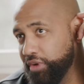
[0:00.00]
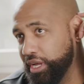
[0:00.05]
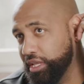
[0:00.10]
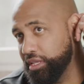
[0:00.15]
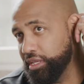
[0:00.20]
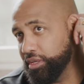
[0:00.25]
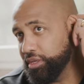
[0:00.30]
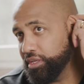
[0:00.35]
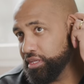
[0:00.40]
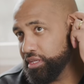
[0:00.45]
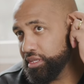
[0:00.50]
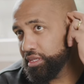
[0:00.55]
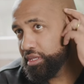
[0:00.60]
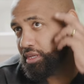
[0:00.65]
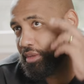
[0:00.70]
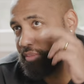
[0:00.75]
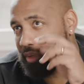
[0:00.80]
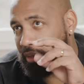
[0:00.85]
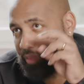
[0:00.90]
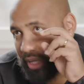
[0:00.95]
read the,
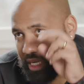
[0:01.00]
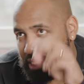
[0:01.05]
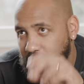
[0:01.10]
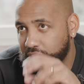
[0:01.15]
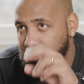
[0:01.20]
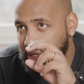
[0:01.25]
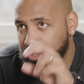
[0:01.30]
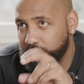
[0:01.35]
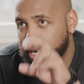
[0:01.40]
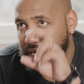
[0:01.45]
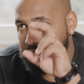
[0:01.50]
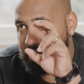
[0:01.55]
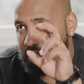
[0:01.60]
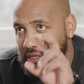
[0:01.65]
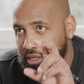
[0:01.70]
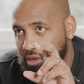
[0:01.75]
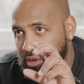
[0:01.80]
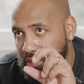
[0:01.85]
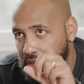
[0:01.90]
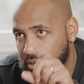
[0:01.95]
I mean, based on it, right?
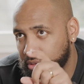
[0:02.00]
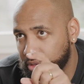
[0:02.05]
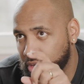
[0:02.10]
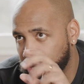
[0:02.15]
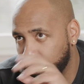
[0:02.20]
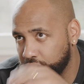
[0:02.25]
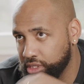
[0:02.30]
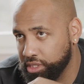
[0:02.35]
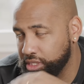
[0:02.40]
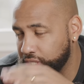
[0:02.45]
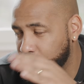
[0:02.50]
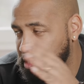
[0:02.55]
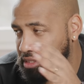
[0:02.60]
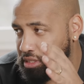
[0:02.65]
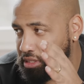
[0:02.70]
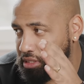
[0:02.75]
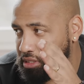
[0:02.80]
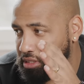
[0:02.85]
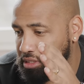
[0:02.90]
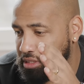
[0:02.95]
All the sil-
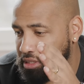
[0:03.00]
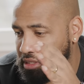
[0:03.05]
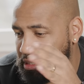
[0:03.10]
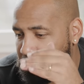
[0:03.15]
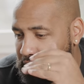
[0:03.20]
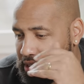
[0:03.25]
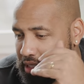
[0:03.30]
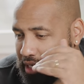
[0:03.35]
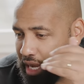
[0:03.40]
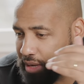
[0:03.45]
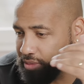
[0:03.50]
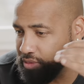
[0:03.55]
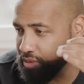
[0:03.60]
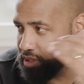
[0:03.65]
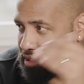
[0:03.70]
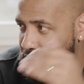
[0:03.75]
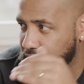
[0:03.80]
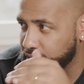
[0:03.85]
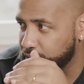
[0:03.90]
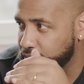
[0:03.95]
the, the the caps
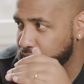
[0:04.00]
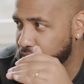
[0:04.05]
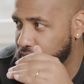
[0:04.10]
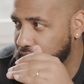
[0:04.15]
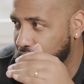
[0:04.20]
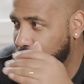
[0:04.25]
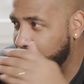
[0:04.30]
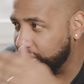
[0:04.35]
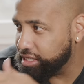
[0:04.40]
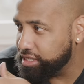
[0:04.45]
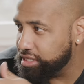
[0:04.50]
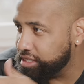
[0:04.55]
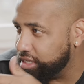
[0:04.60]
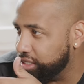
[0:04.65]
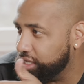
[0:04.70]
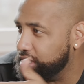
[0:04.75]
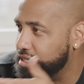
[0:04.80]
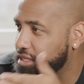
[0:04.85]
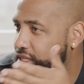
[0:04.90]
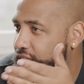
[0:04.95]
with silicone. They actually
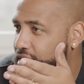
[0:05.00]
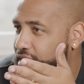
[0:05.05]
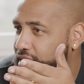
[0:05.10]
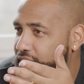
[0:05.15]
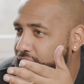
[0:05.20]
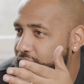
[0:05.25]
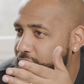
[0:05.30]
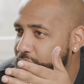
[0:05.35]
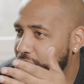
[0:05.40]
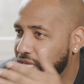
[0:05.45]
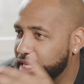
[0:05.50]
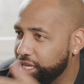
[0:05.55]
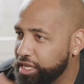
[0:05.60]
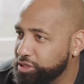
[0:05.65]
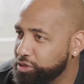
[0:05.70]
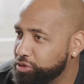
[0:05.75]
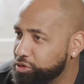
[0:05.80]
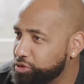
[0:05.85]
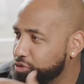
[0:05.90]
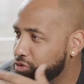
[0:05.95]
said that
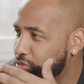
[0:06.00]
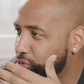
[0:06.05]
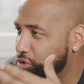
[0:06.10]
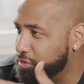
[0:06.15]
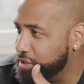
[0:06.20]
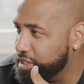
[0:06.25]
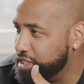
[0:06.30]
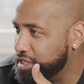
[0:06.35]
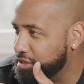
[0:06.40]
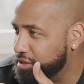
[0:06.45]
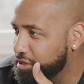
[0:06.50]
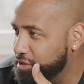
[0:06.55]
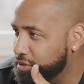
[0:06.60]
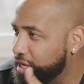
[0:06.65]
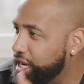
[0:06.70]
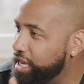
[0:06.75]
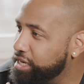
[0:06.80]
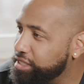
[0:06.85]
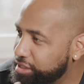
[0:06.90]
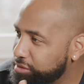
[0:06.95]
because you use more material,
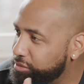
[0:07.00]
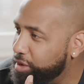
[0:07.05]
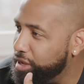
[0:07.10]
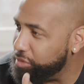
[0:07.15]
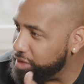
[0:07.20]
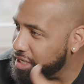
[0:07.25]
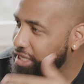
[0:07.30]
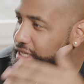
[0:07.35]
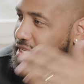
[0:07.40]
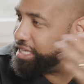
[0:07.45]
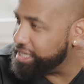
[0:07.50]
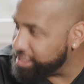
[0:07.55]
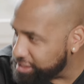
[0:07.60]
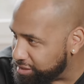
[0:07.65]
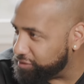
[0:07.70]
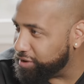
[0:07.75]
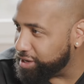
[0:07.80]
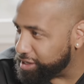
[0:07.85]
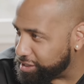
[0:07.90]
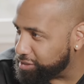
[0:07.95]
it actually might be a
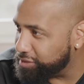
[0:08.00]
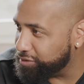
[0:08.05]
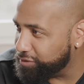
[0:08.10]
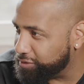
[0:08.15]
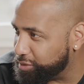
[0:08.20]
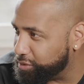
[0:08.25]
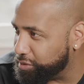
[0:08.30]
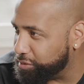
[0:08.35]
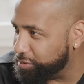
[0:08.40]
disadvantage for